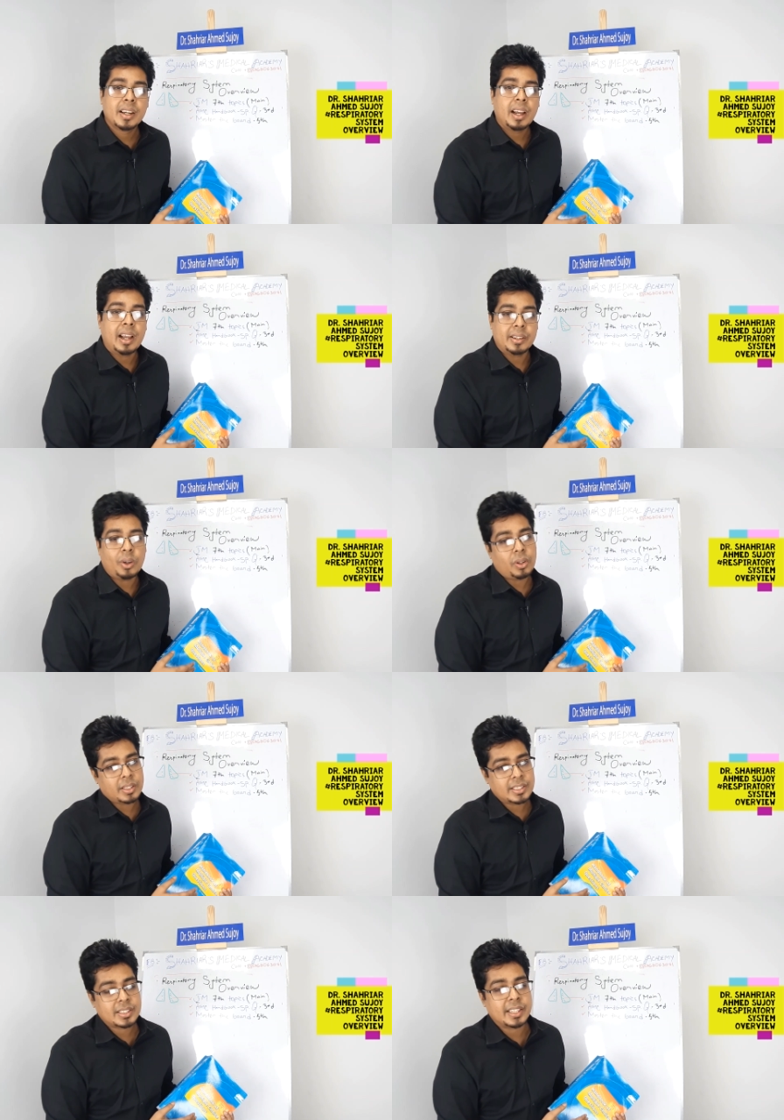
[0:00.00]
and all
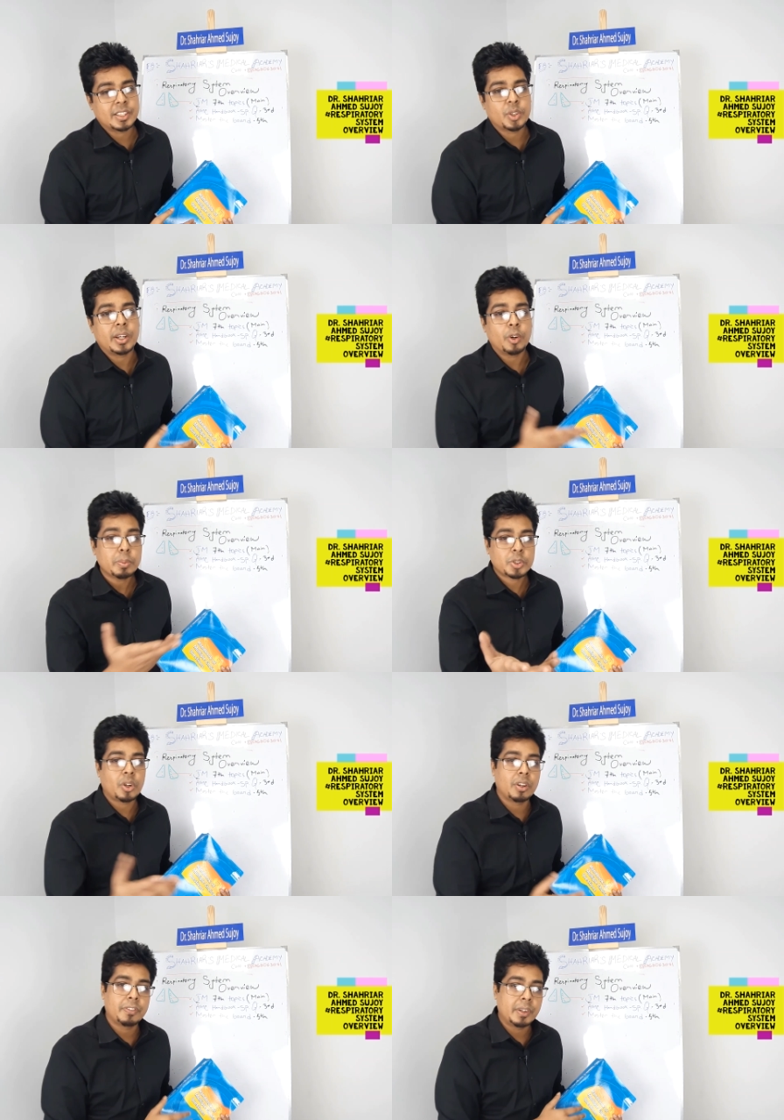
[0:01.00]
these things. So I hope so
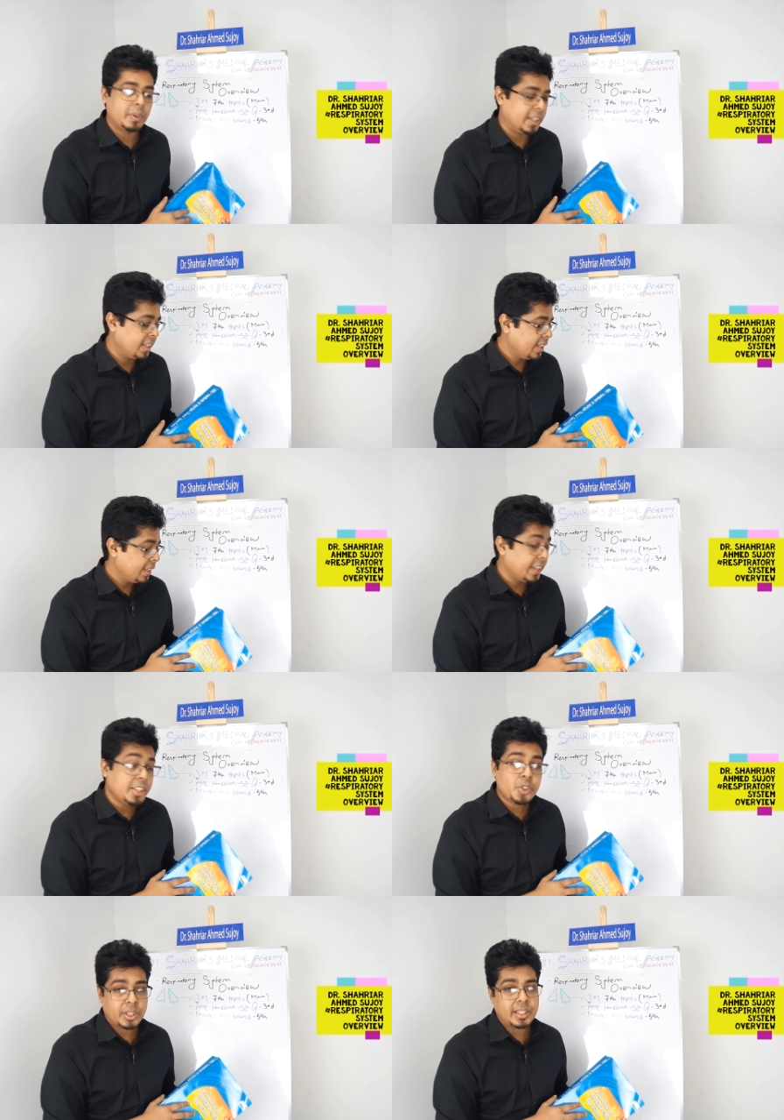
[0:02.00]
all of you will
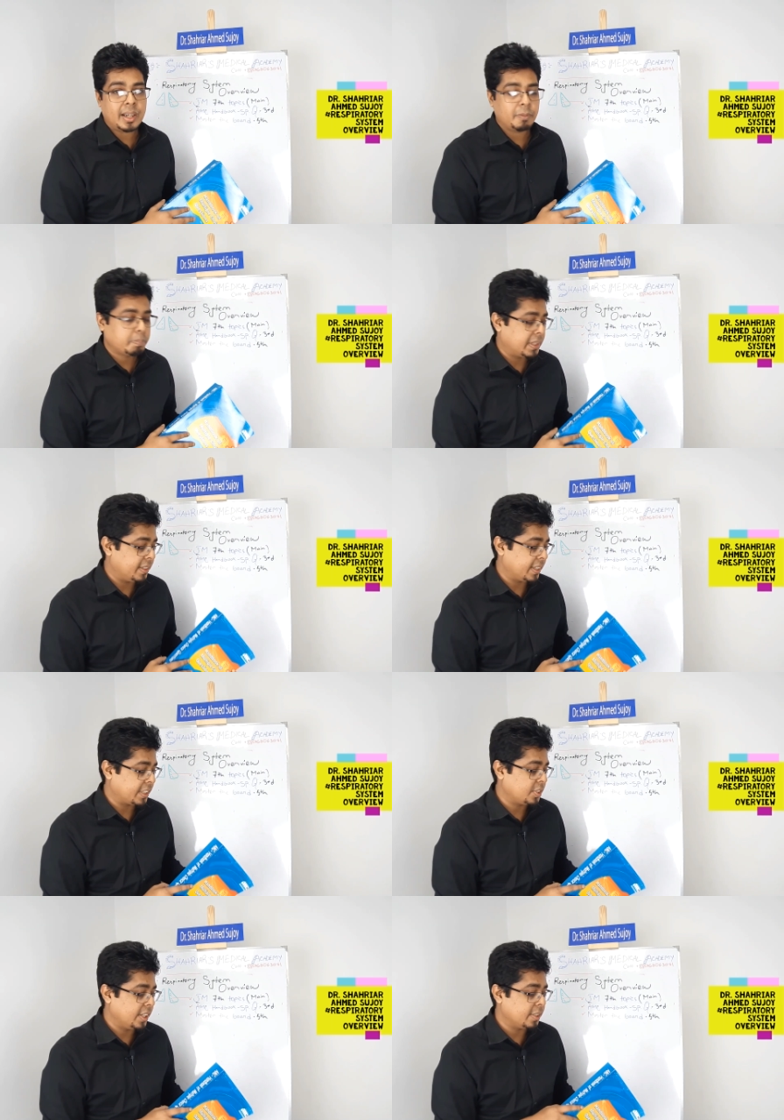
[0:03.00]
enjoy that part
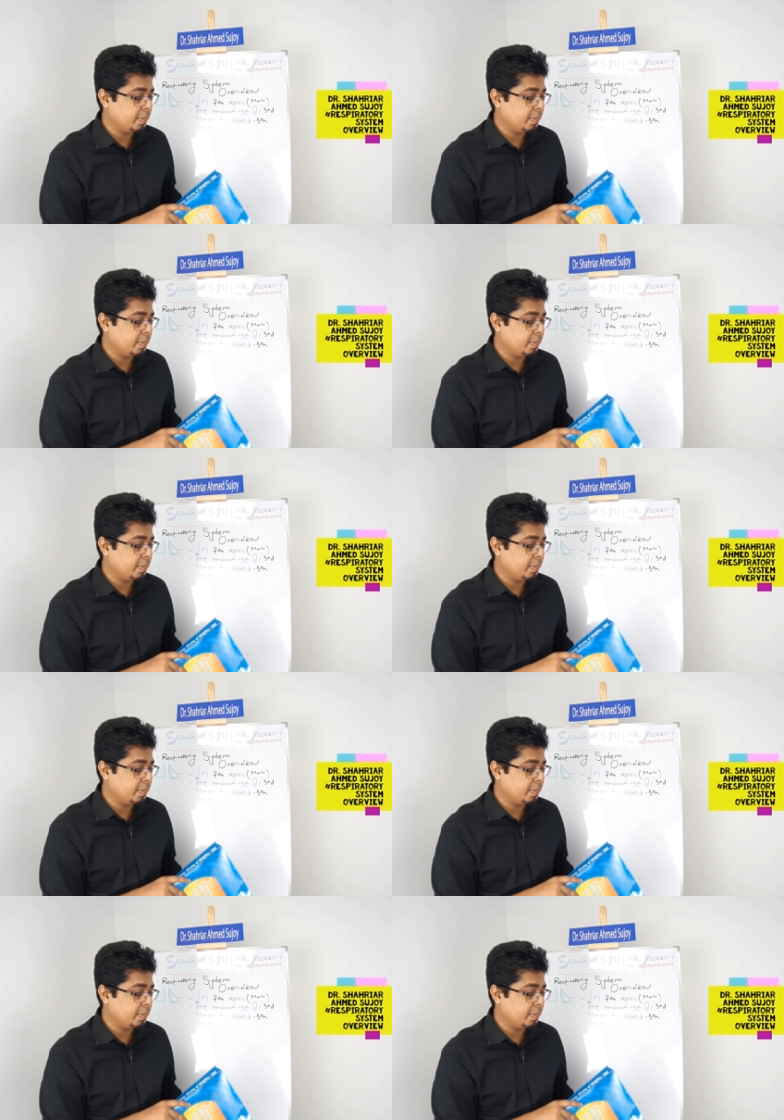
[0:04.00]
actually.